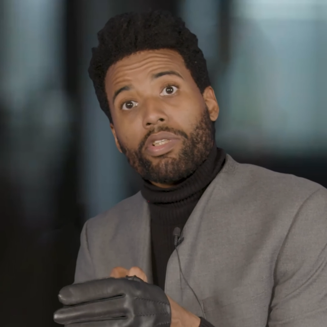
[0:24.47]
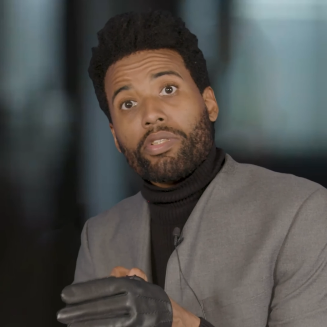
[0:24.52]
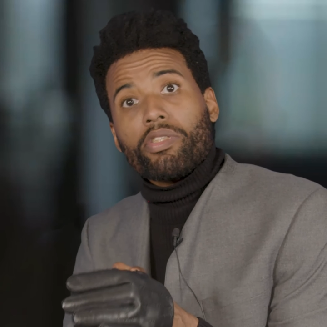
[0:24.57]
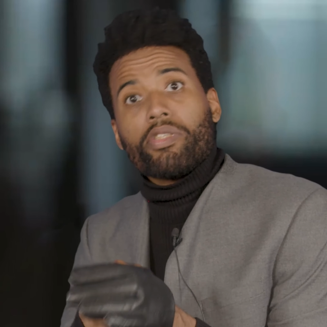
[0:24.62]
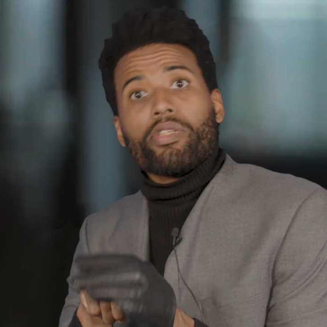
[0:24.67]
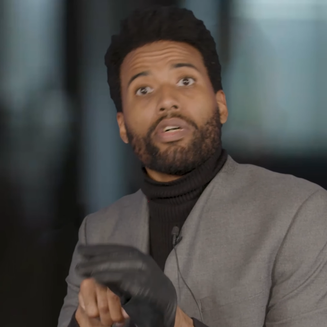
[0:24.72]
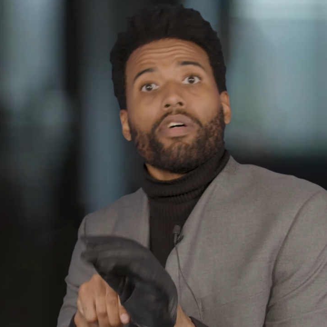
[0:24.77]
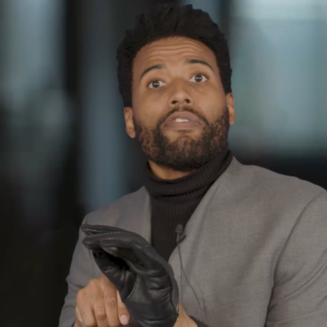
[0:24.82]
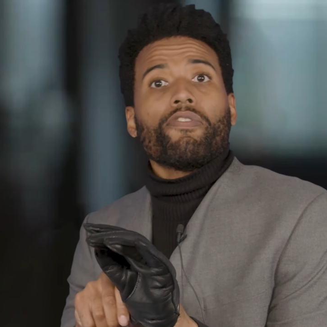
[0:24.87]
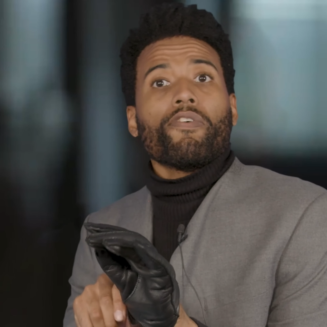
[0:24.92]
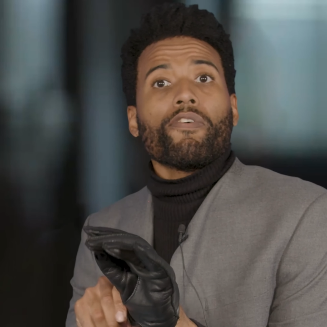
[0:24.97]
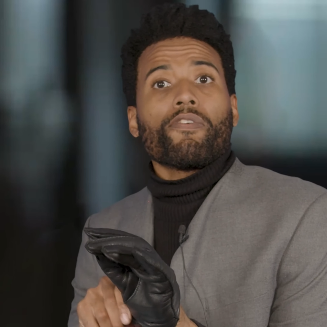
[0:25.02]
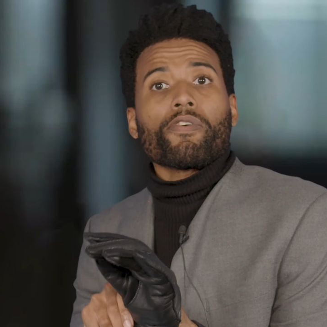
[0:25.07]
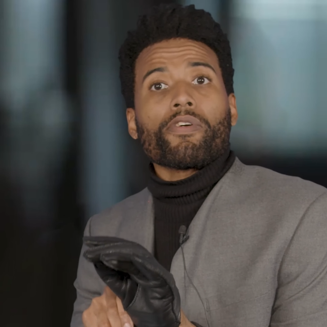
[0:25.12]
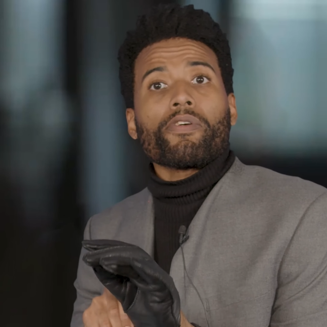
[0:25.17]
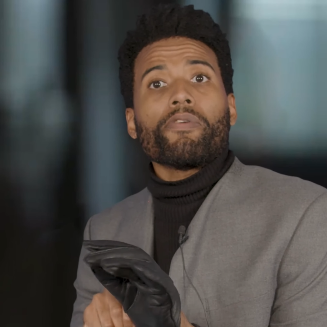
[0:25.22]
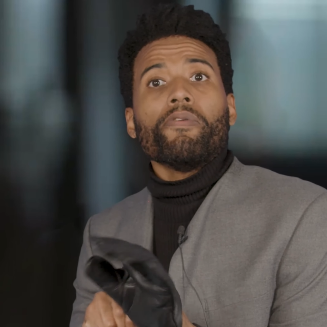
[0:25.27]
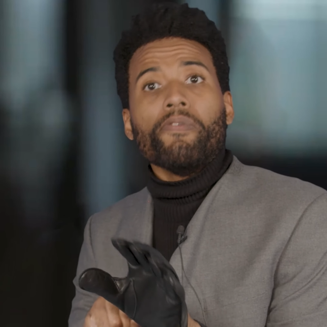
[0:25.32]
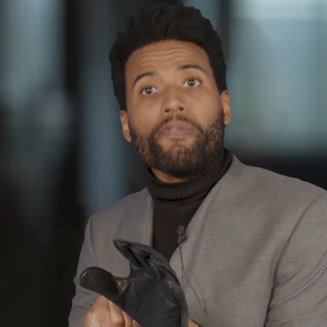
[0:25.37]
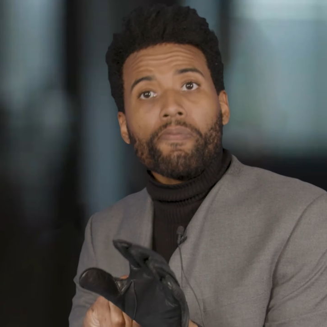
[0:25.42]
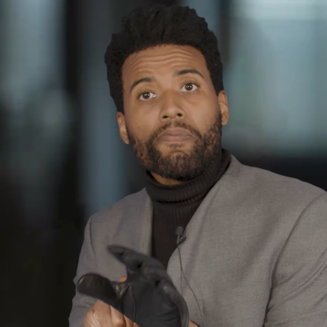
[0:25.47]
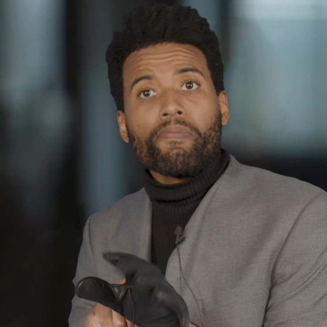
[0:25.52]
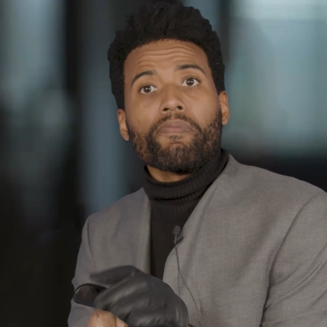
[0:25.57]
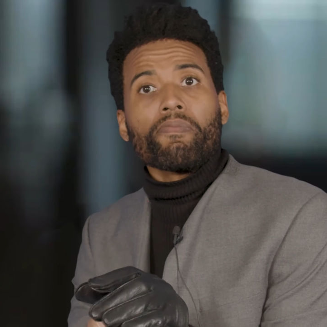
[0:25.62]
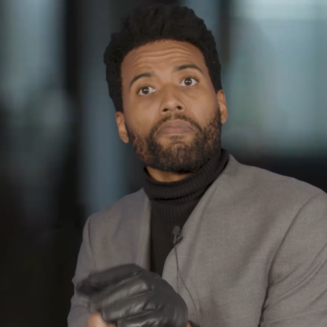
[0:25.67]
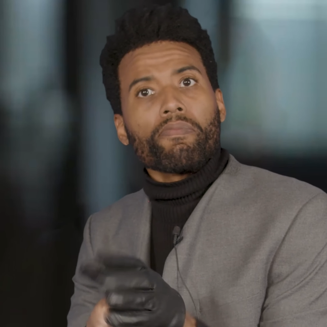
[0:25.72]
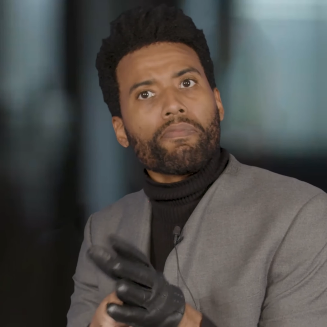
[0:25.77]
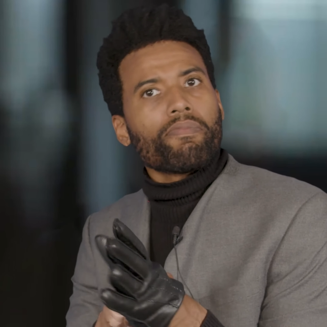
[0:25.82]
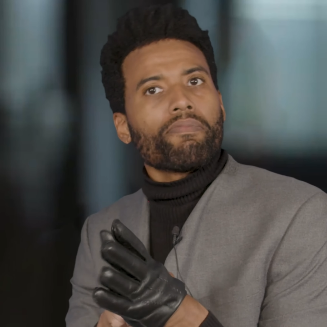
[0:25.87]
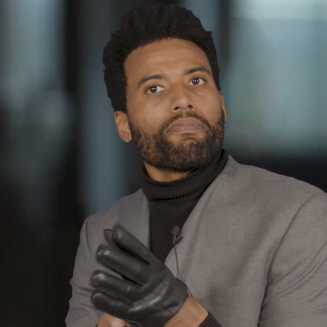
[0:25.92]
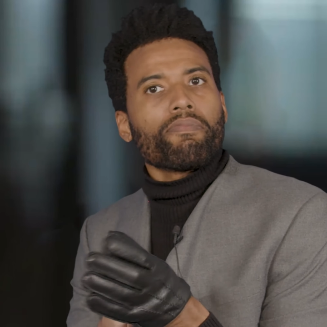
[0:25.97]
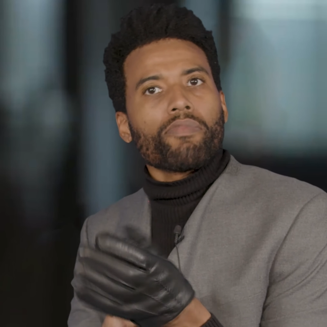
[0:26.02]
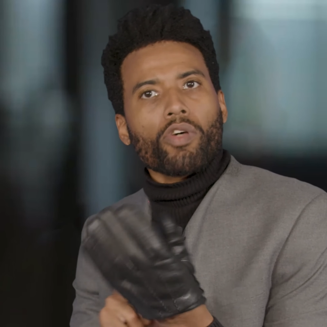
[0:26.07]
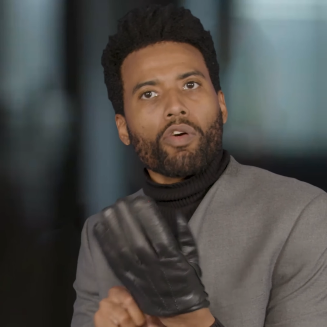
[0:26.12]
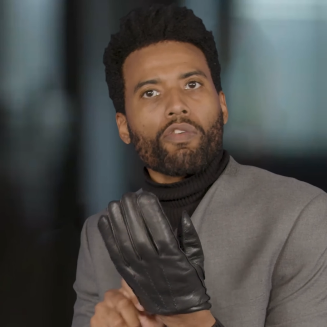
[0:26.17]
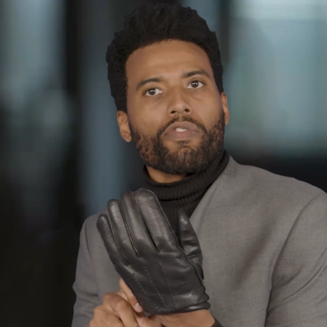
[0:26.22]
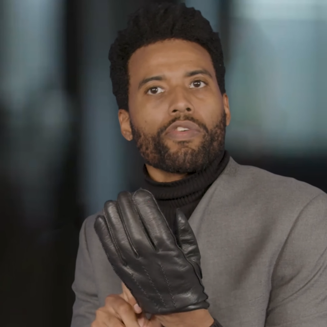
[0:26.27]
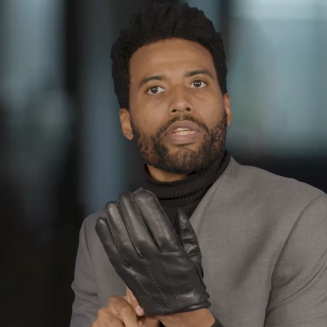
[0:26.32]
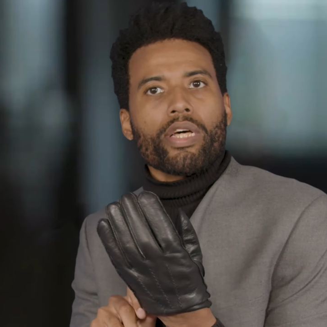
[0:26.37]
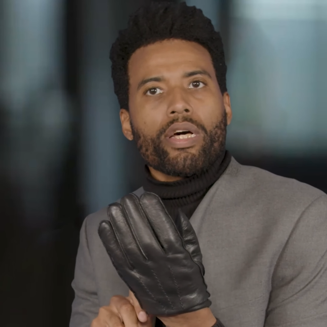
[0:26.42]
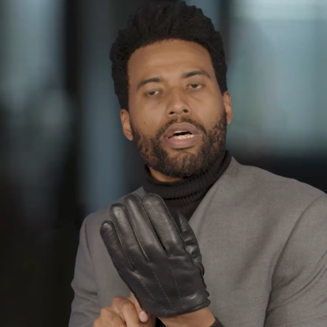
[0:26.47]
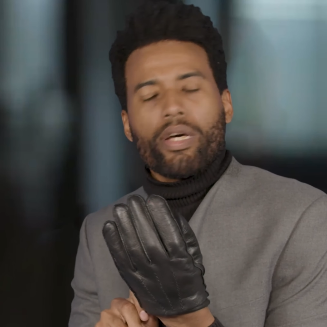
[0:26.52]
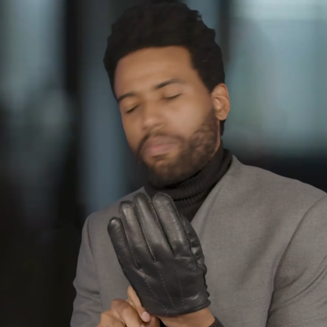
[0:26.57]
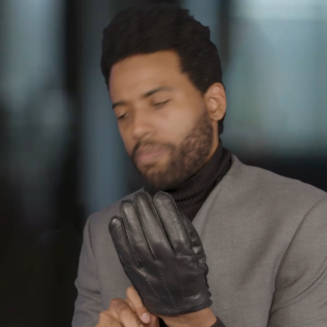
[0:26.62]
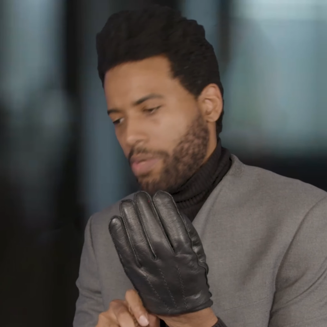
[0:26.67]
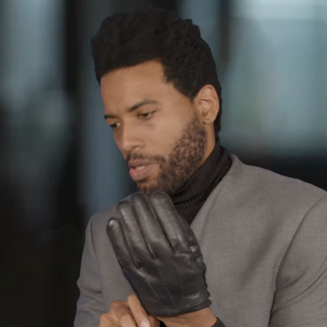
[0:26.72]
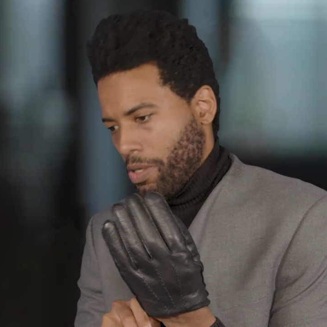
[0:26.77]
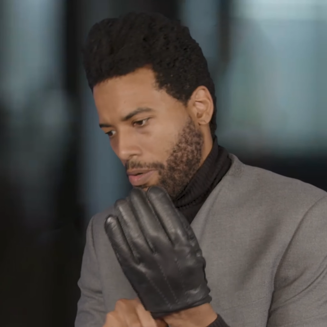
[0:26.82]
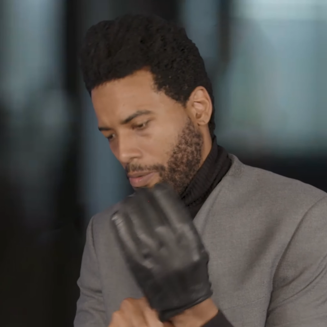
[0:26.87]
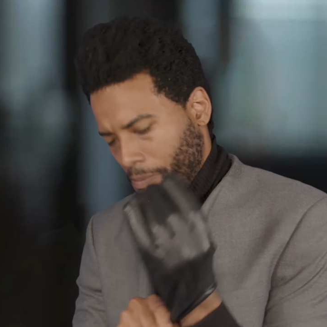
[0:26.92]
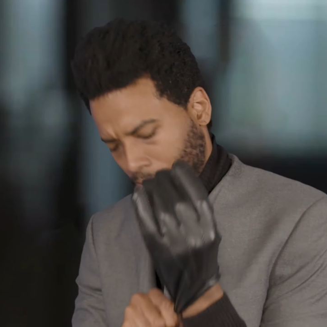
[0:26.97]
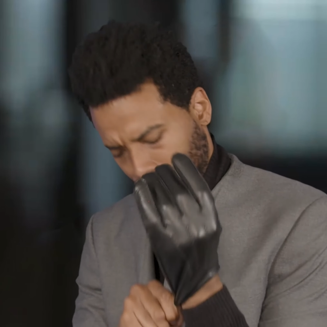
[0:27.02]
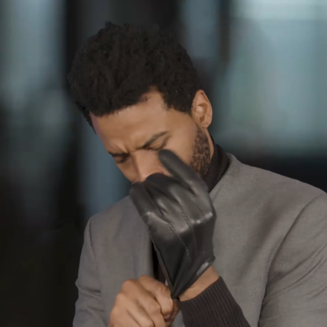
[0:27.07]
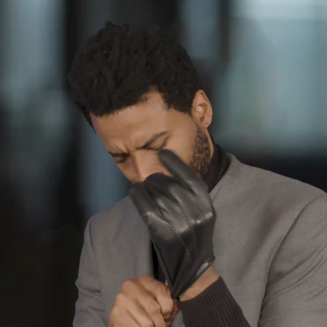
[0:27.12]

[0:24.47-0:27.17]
itself over time, you know.